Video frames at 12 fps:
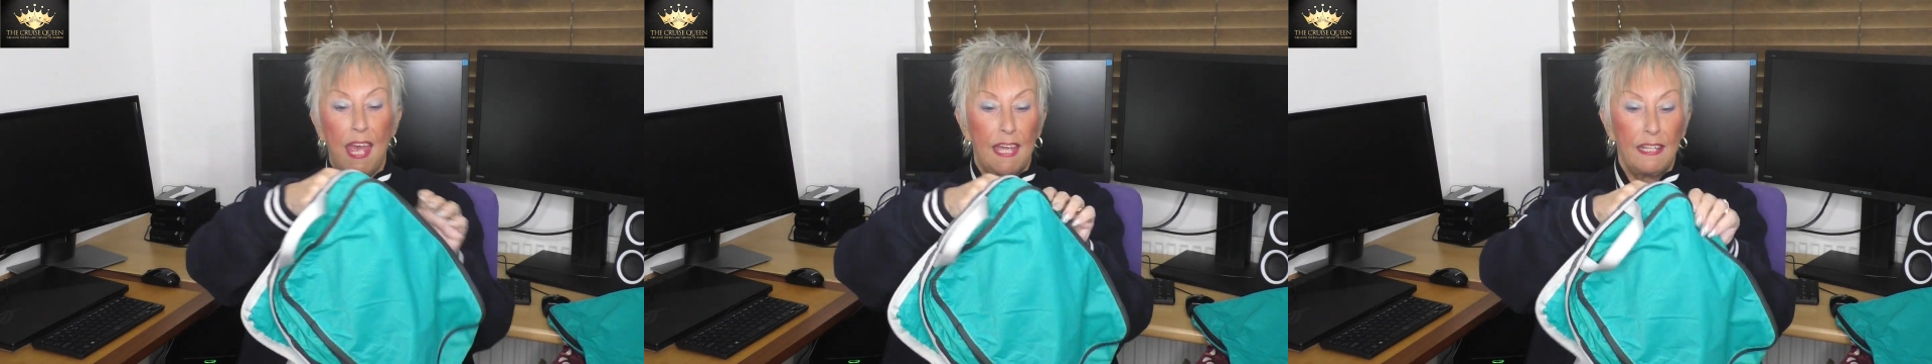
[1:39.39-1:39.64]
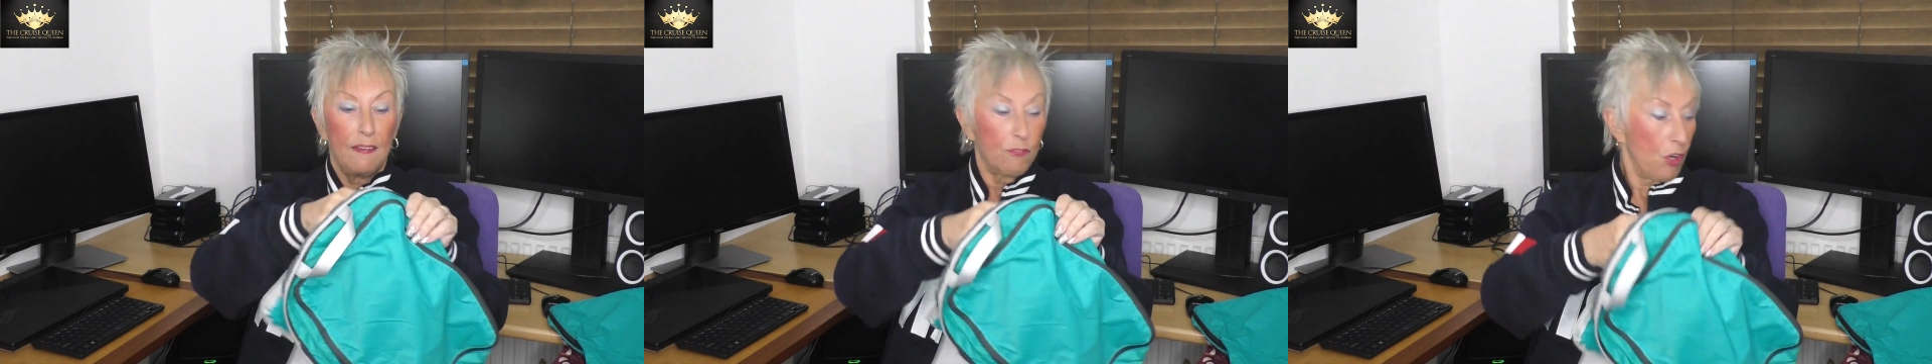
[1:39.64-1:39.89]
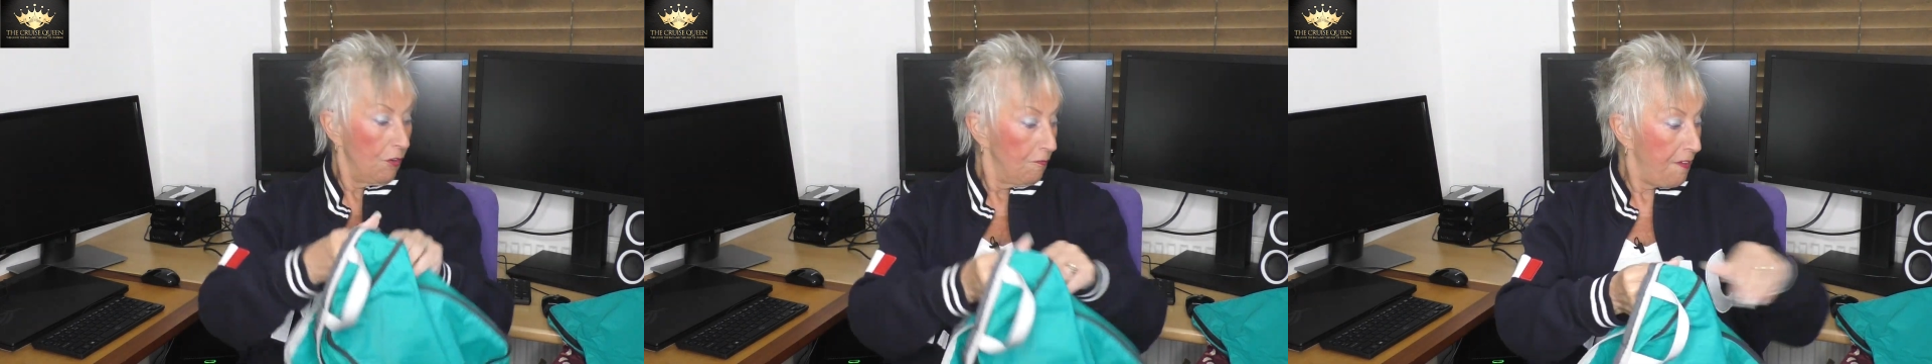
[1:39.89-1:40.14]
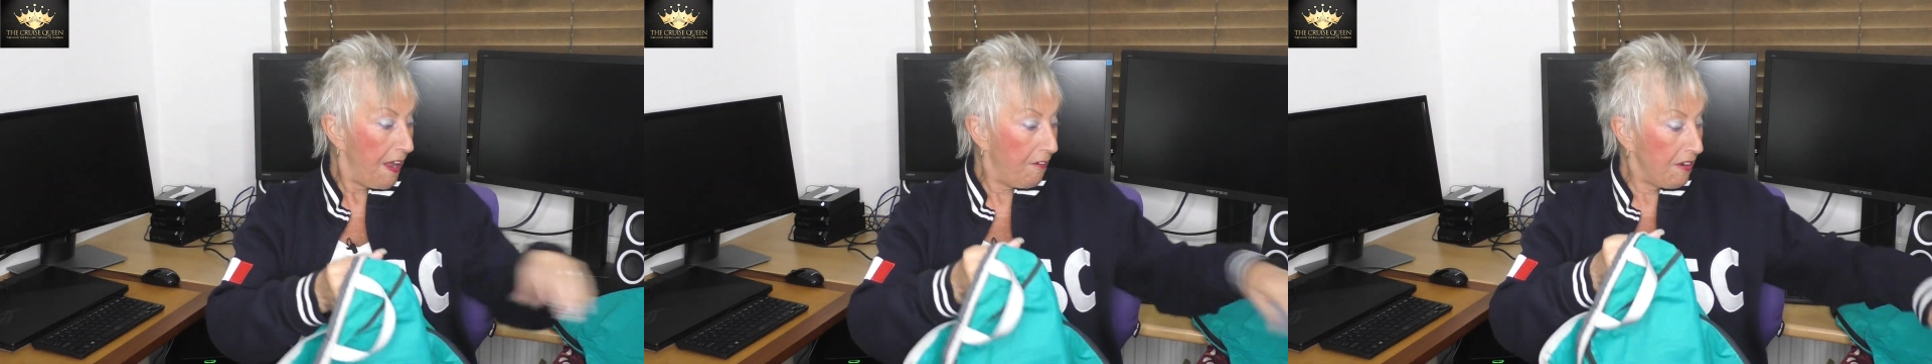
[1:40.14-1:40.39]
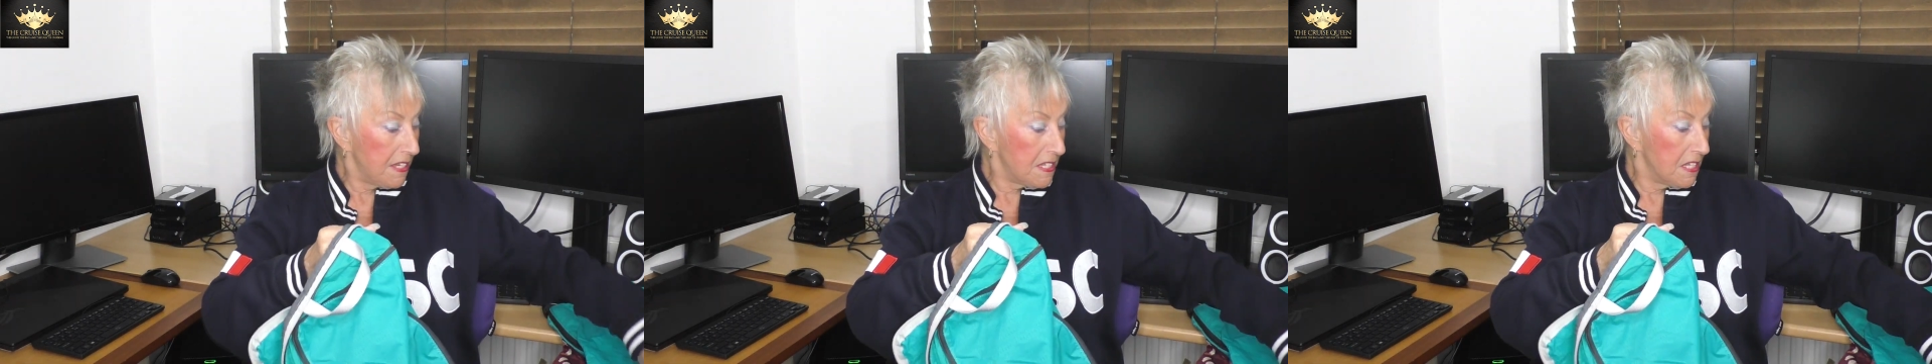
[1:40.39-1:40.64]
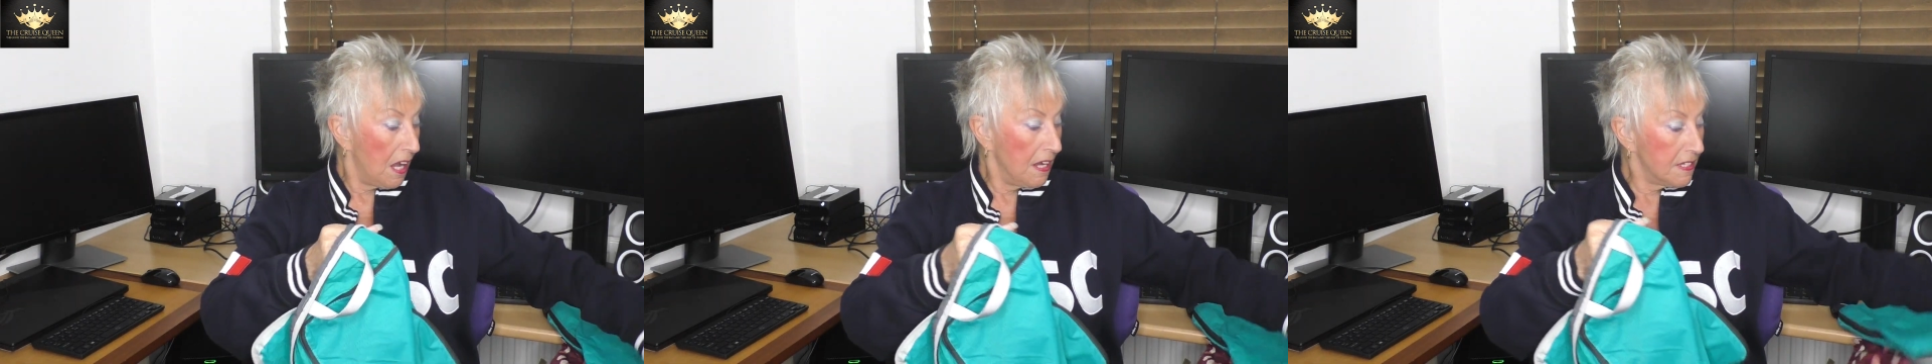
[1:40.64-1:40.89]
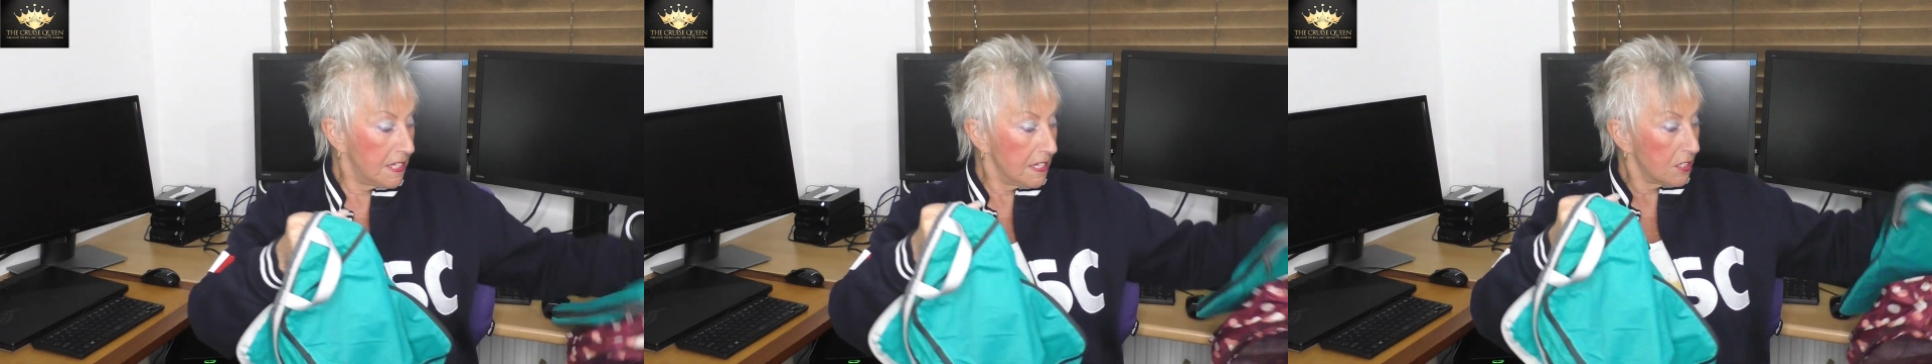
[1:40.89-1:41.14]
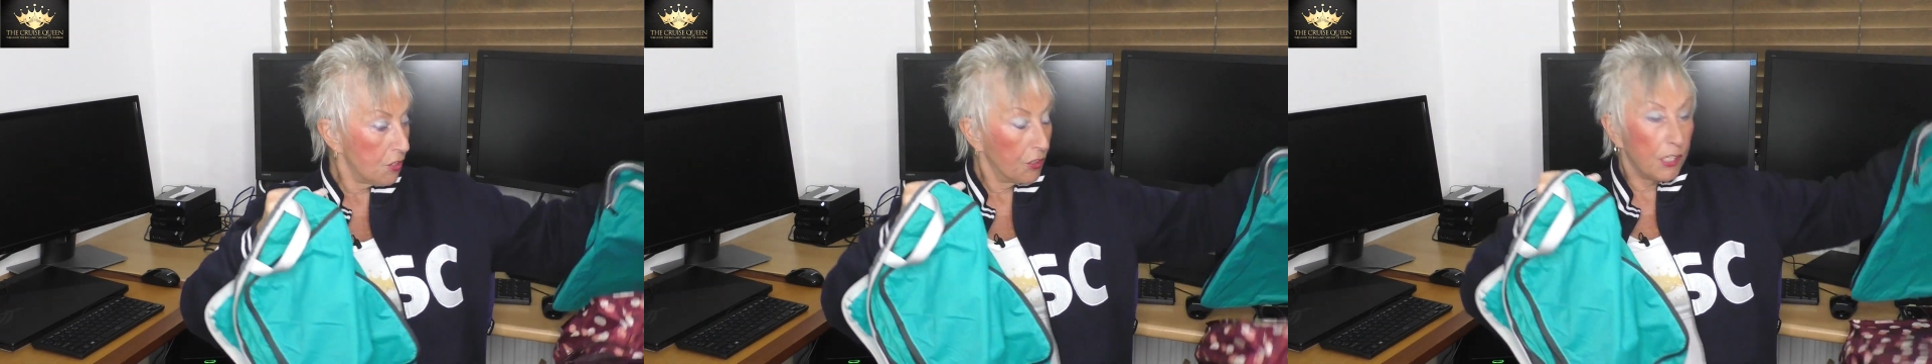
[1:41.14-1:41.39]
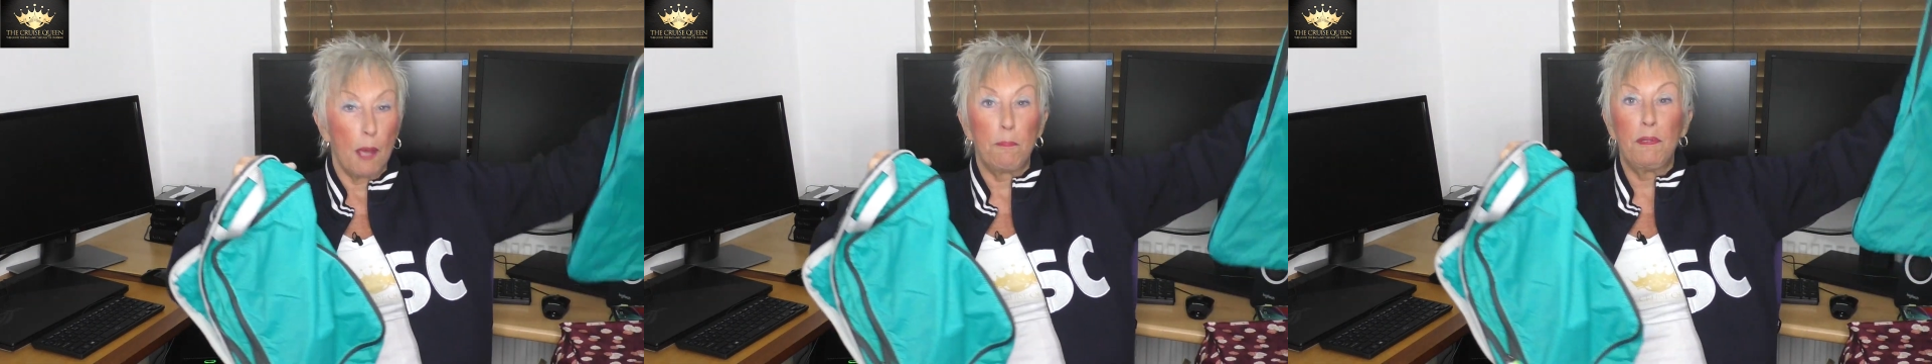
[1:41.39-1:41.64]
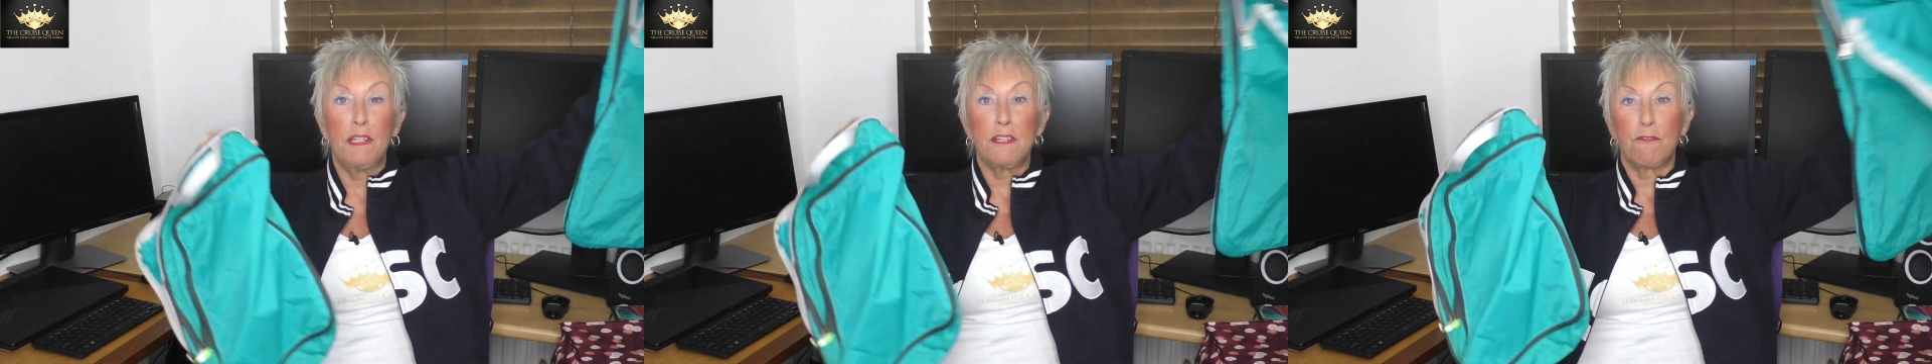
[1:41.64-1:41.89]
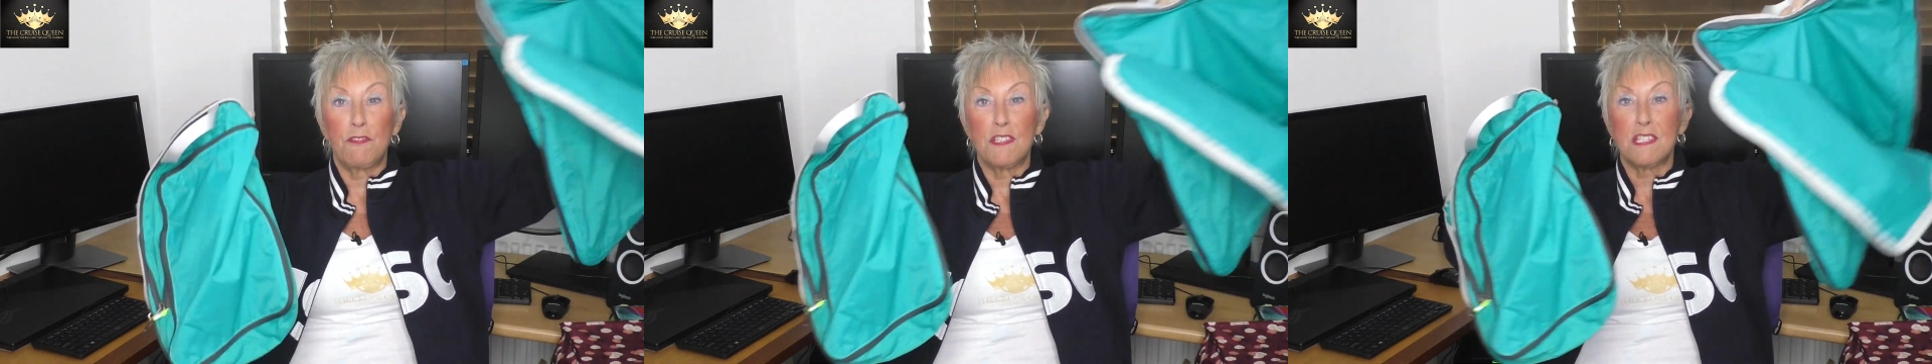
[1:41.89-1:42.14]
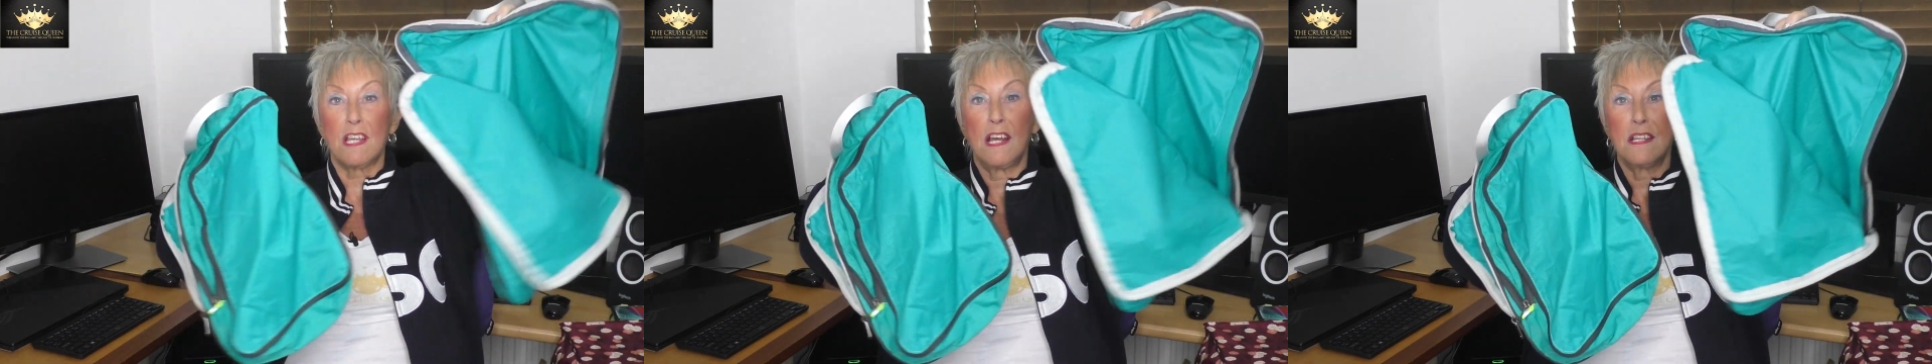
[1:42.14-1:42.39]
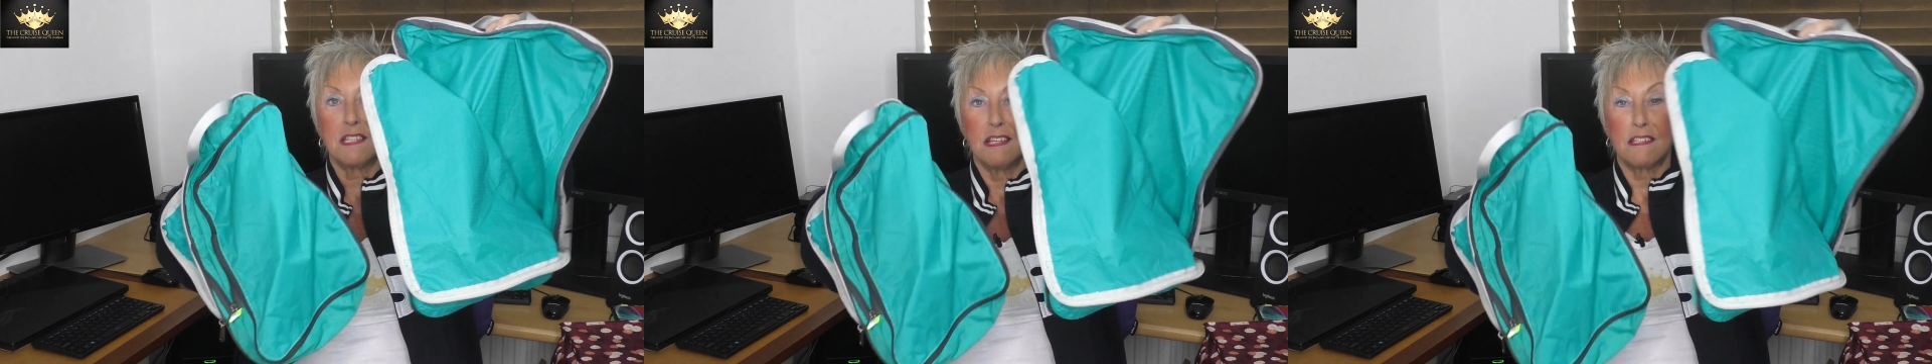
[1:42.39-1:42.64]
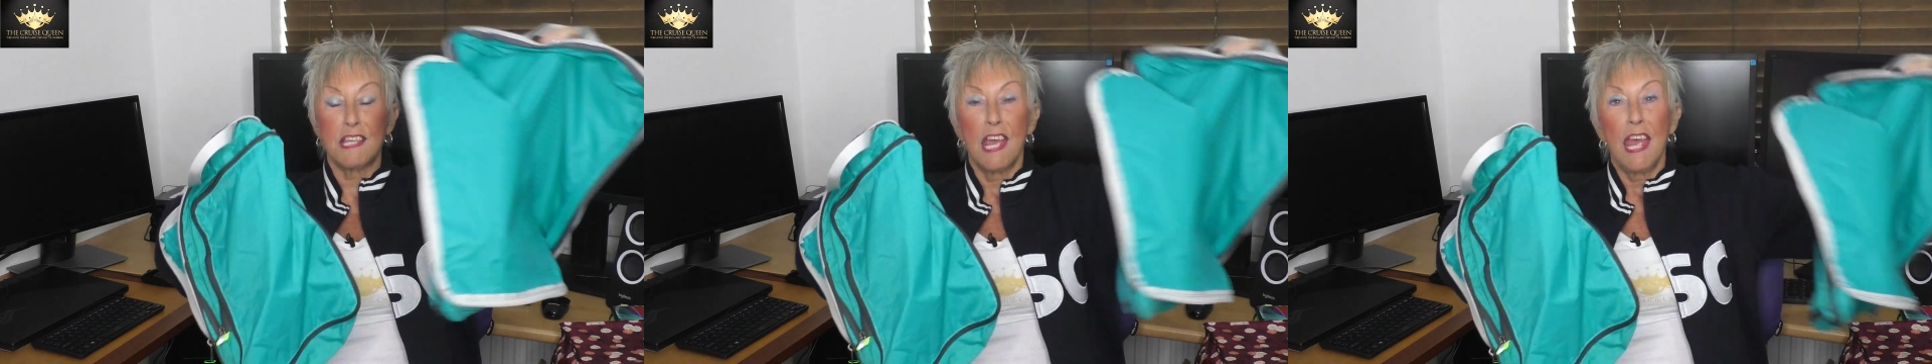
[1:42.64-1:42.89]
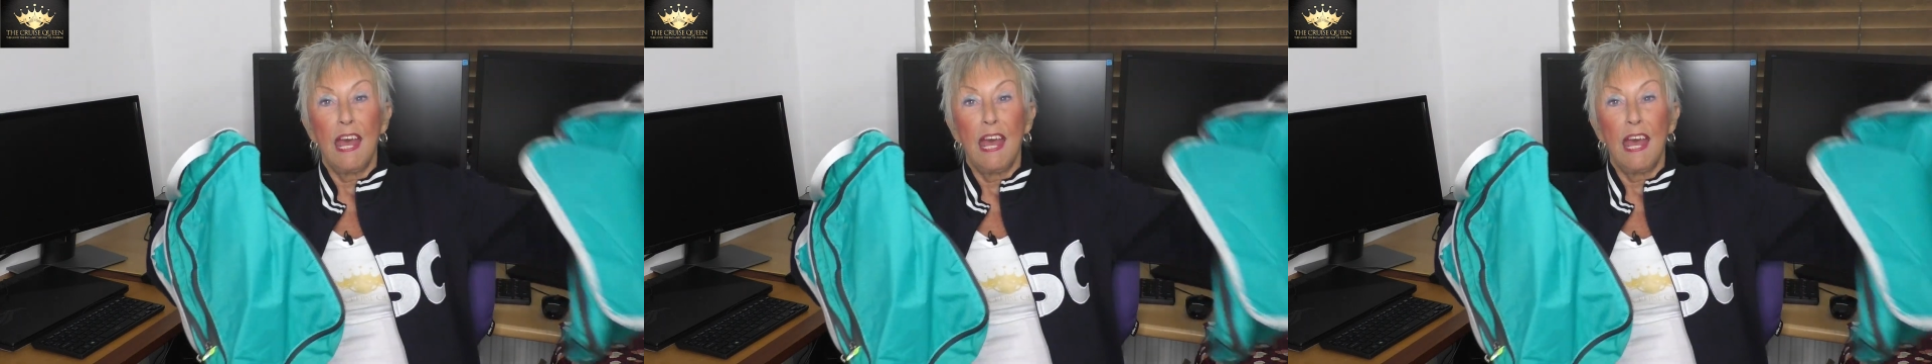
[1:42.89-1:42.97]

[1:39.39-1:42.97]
and I've got varying sizes, got a couple of different sizes,